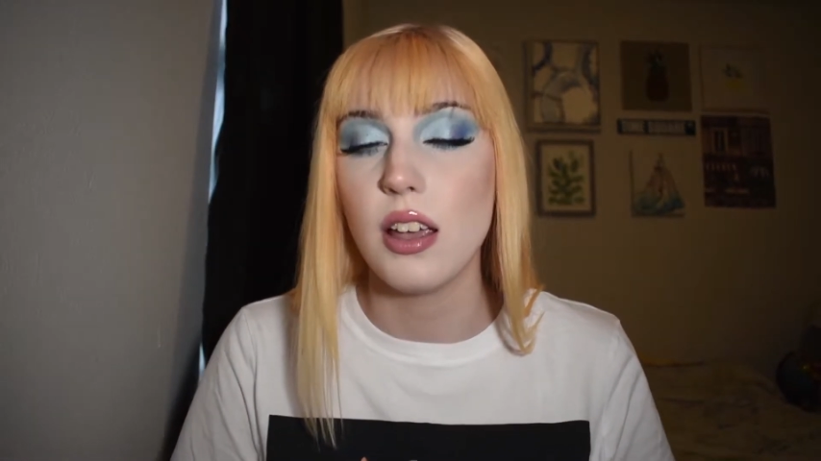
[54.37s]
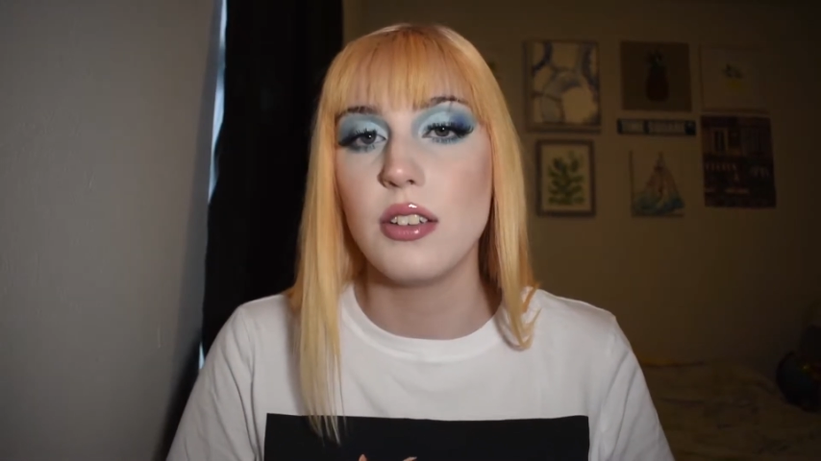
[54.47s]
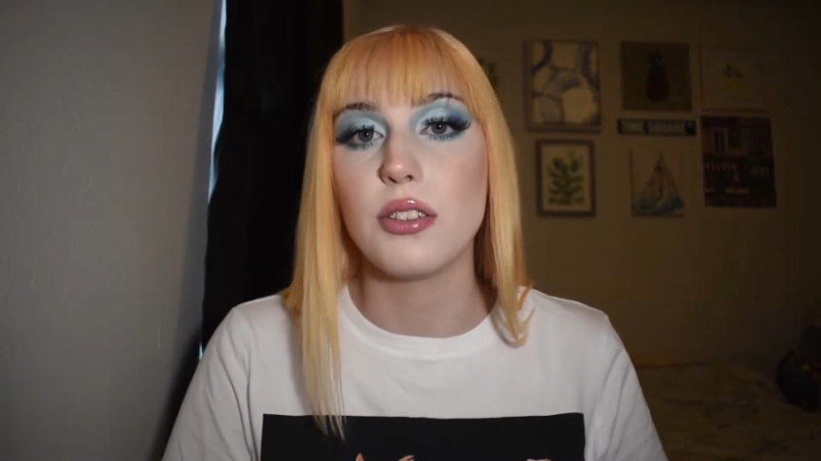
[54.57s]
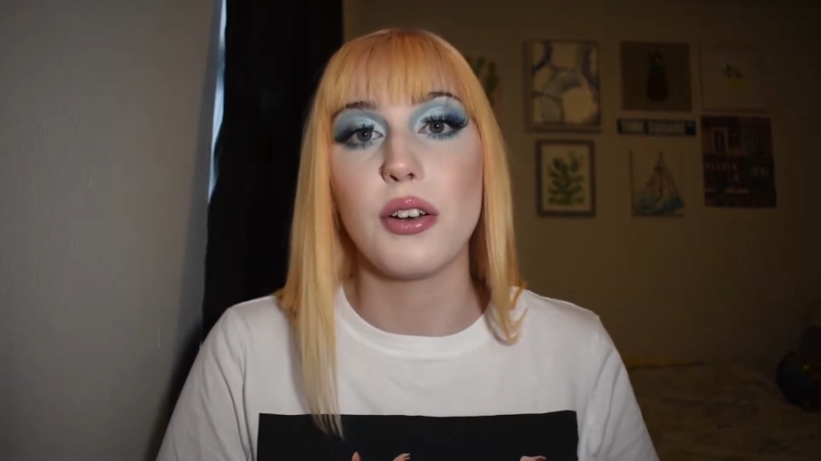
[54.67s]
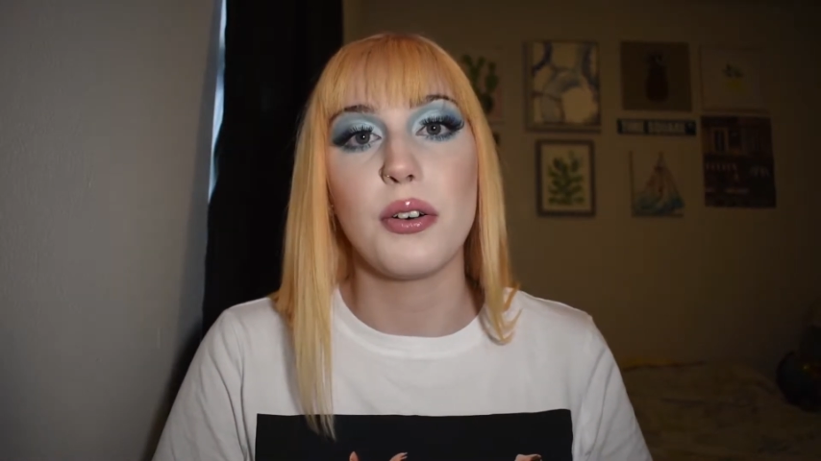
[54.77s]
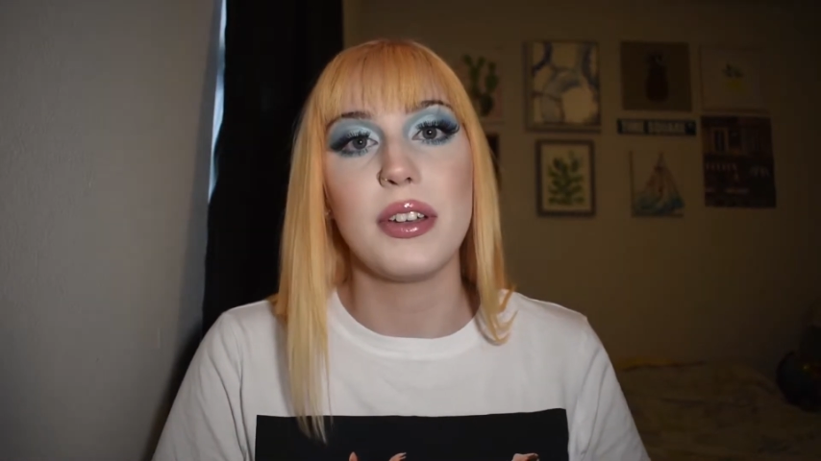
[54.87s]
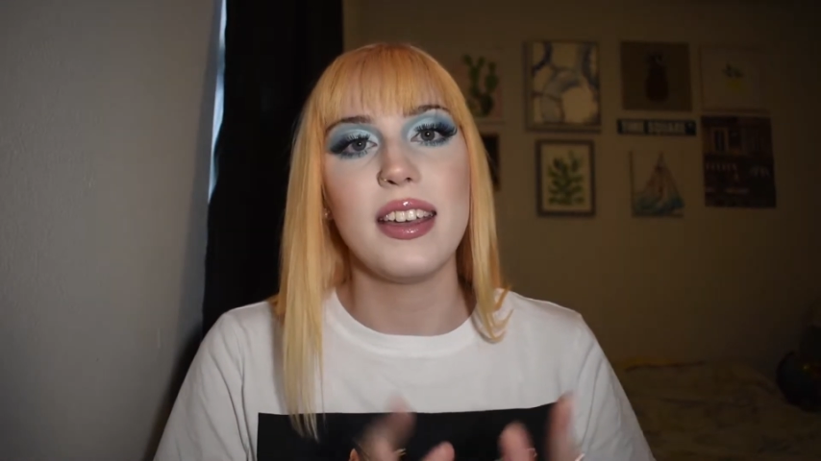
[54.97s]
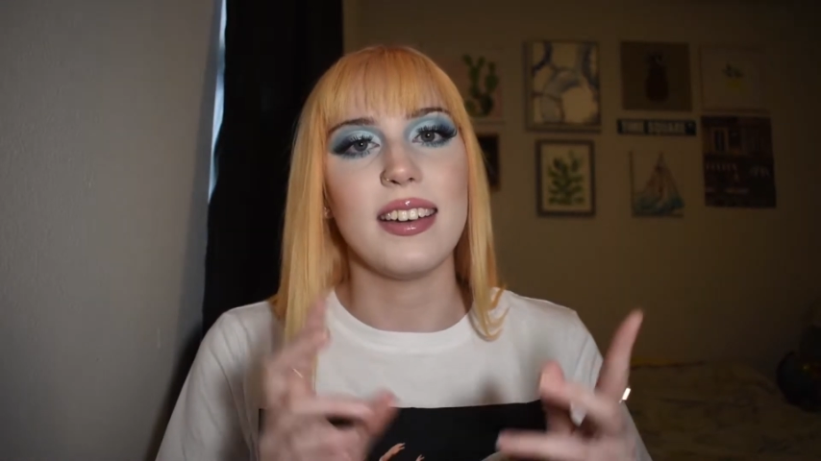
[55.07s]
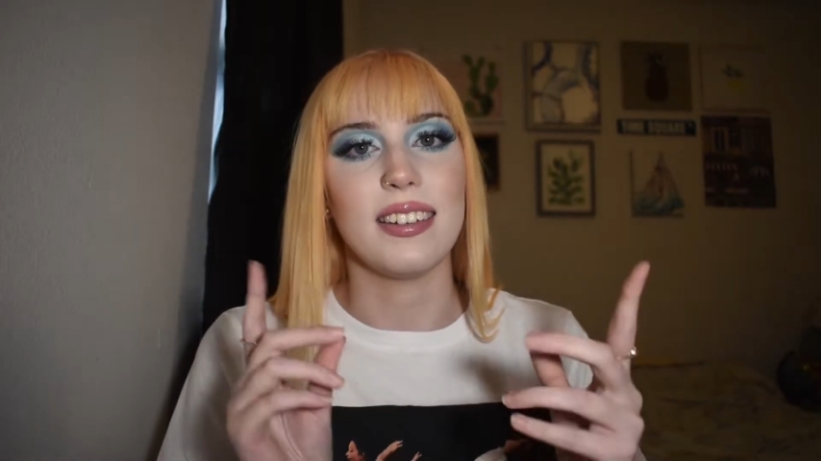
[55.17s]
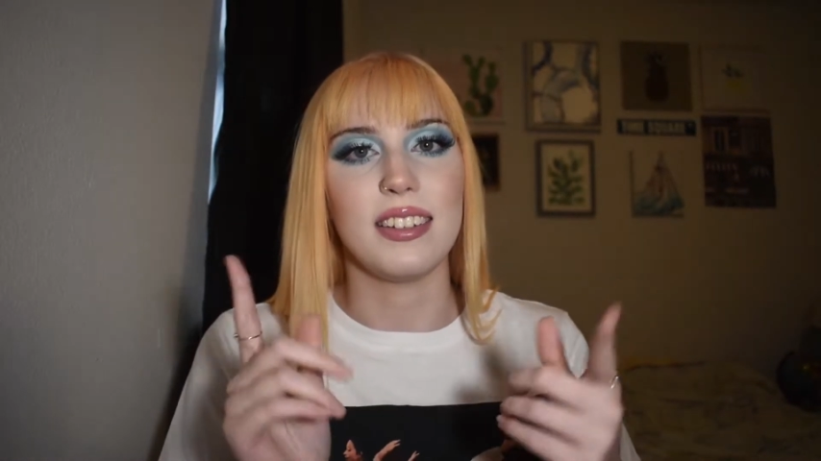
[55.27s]
So
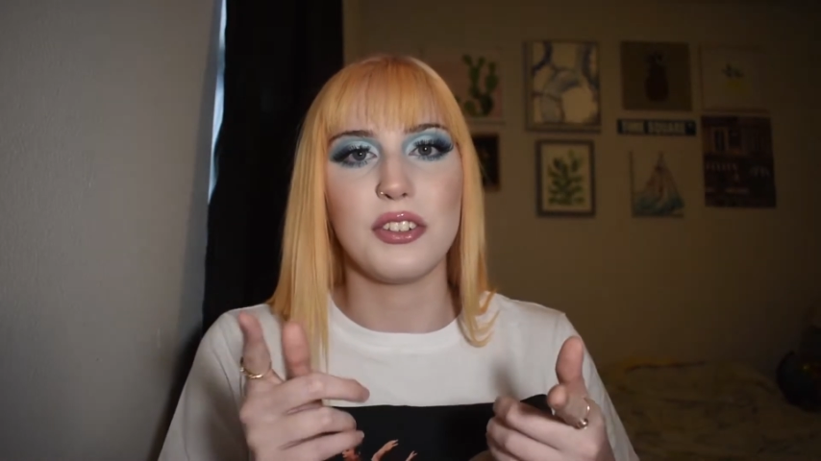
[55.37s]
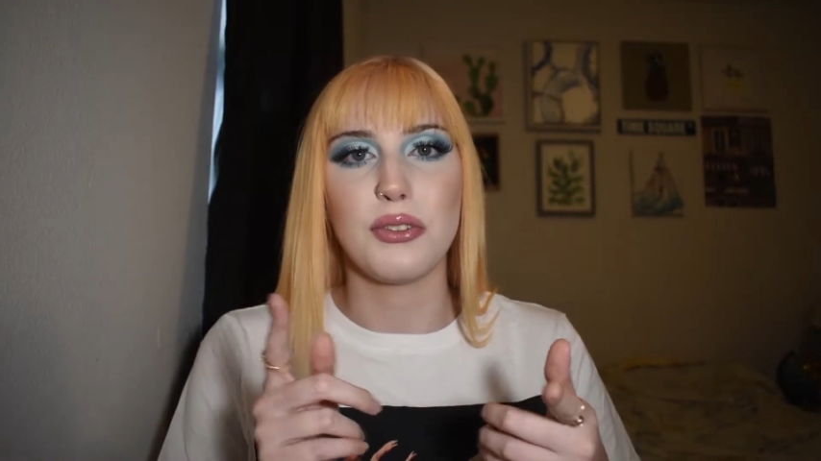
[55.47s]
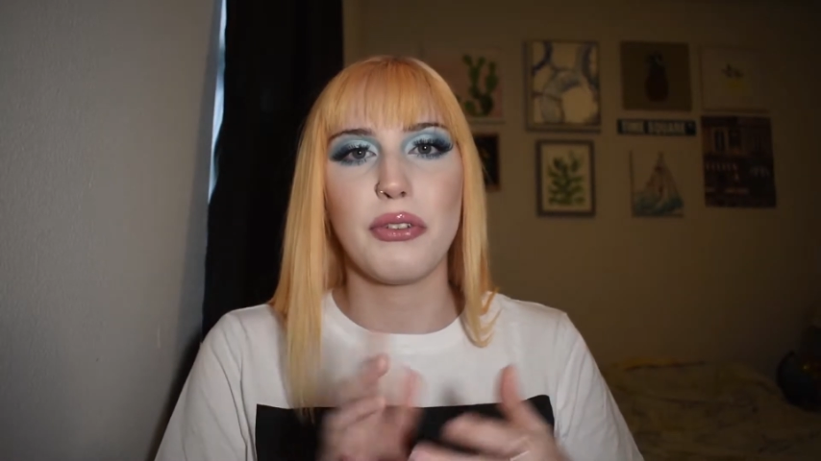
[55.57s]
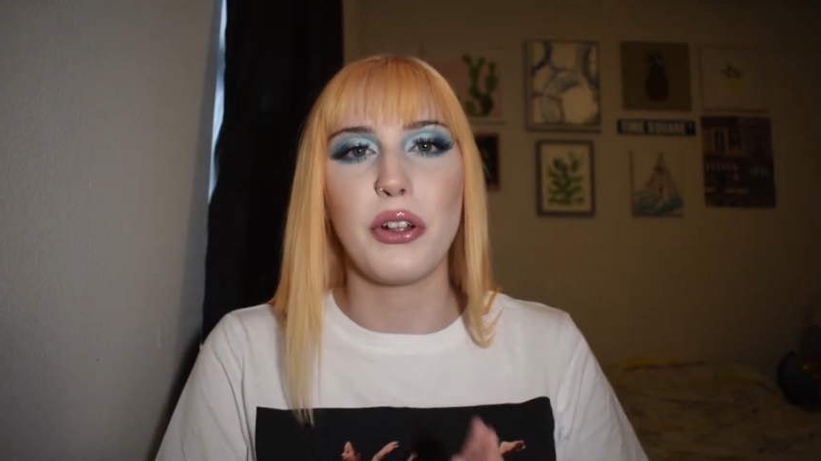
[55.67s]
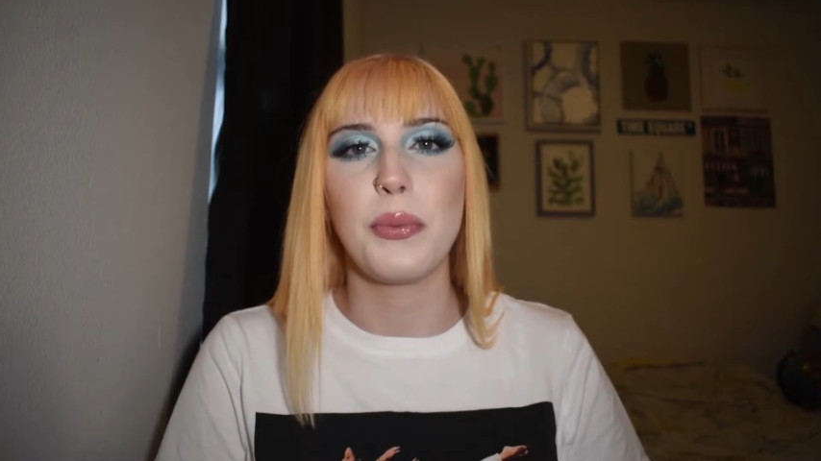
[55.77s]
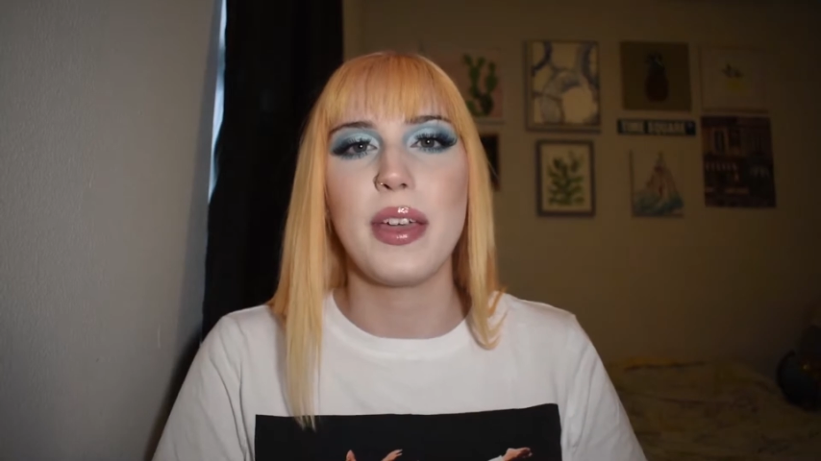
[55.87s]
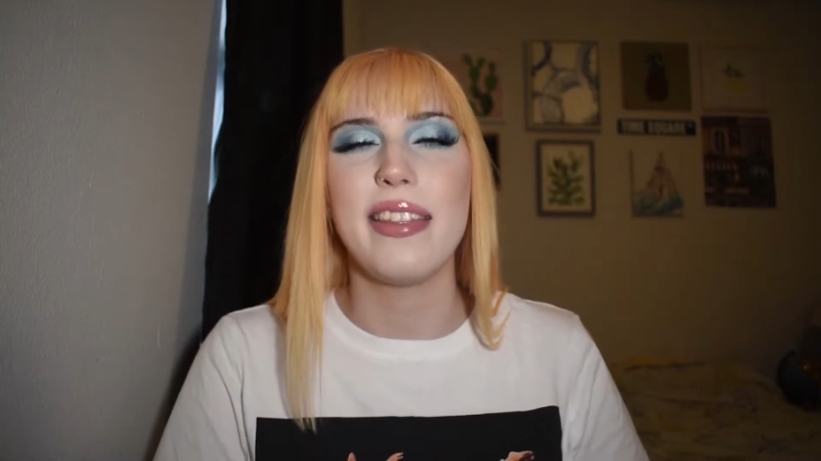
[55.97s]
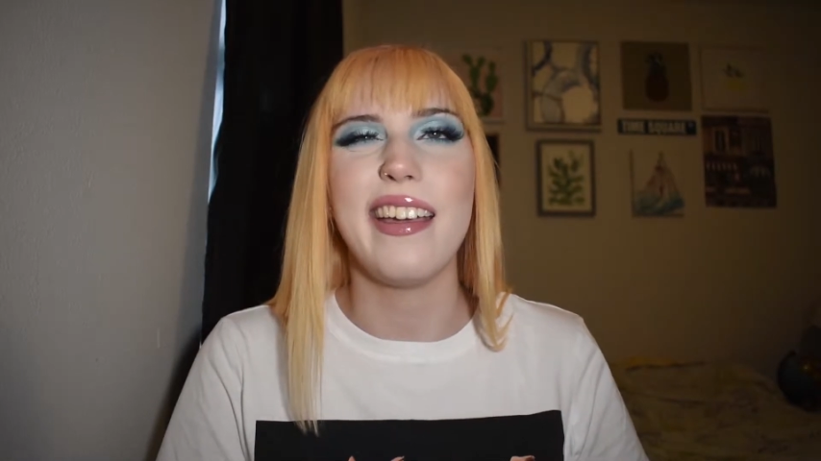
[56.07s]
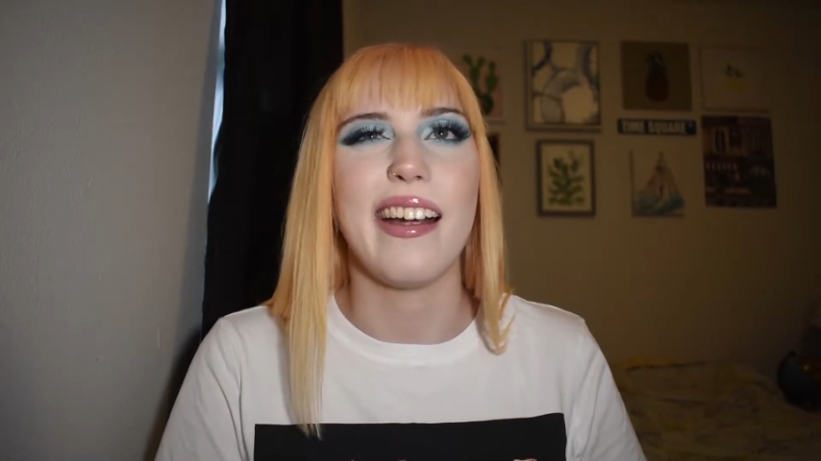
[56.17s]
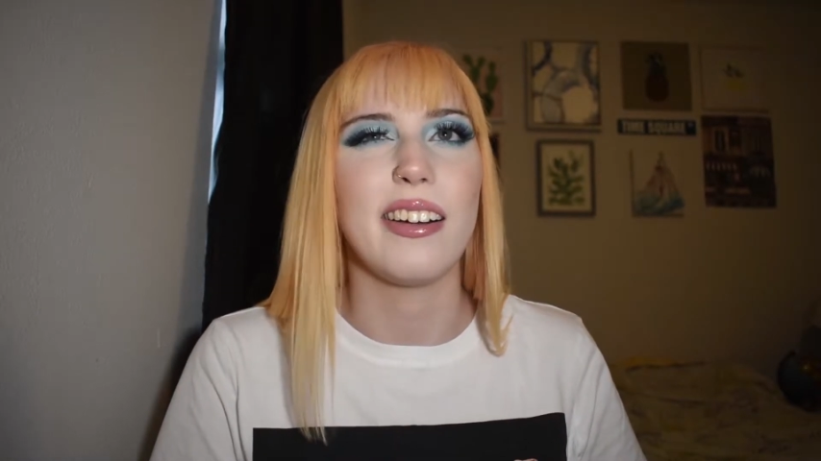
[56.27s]
yeah, you should follow me
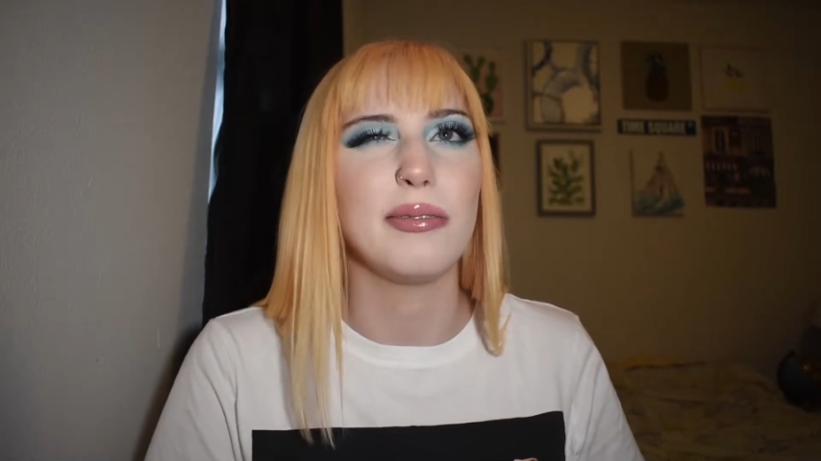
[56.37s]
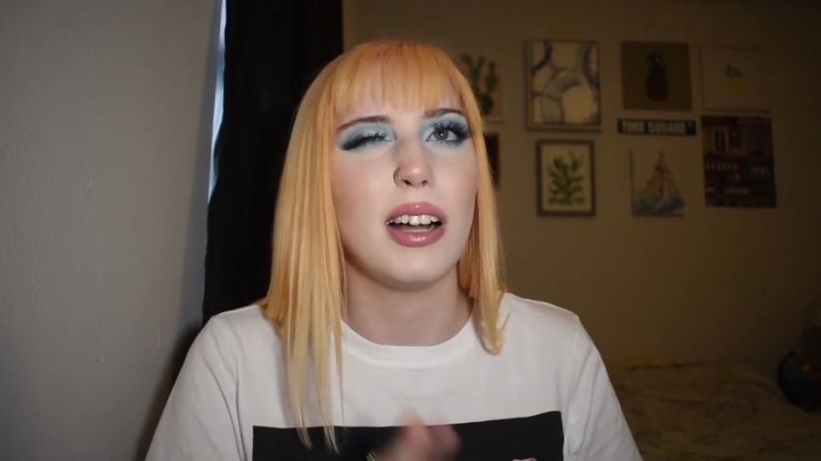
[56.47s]
on there.